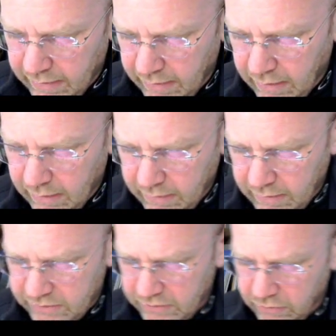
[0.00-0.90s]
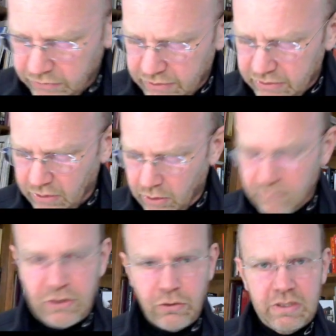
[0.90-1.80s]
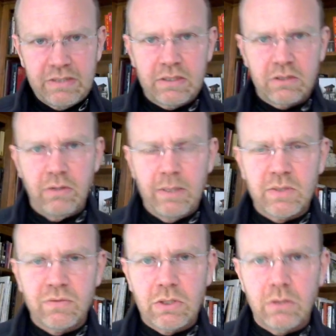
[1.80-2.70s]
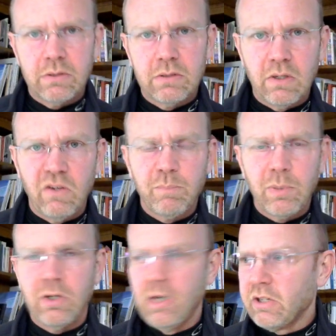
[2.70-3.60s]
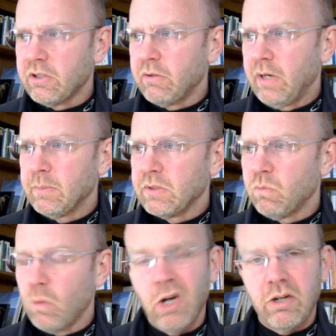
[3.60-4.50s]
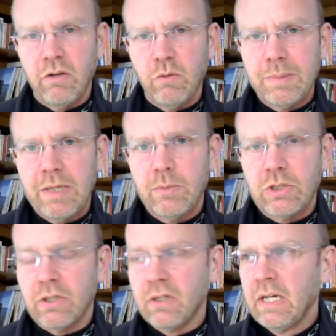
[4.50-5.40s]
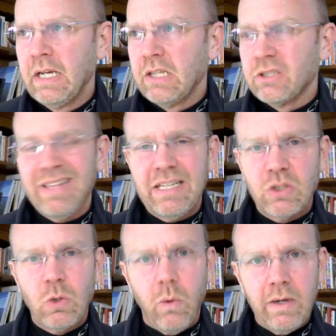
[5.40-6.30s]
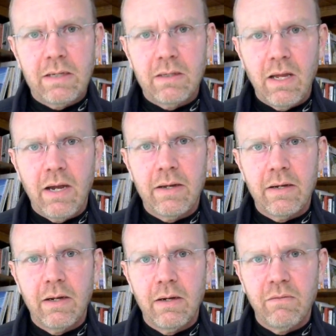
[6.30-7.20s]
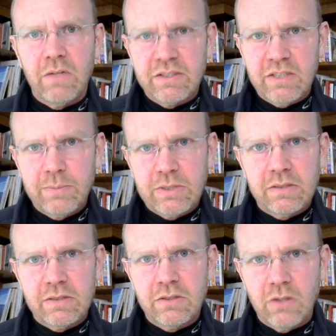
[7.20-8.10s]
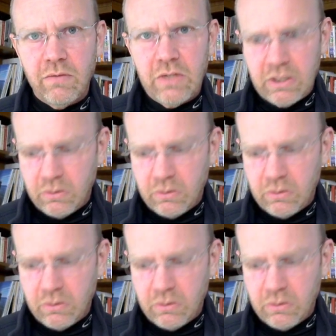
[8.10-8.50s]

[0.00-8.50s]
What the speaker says: a salt dissolves, 36 grams of salt dissolve per 100 grams of water at room temperature. So that's quite a lot of a substance dissolving. And the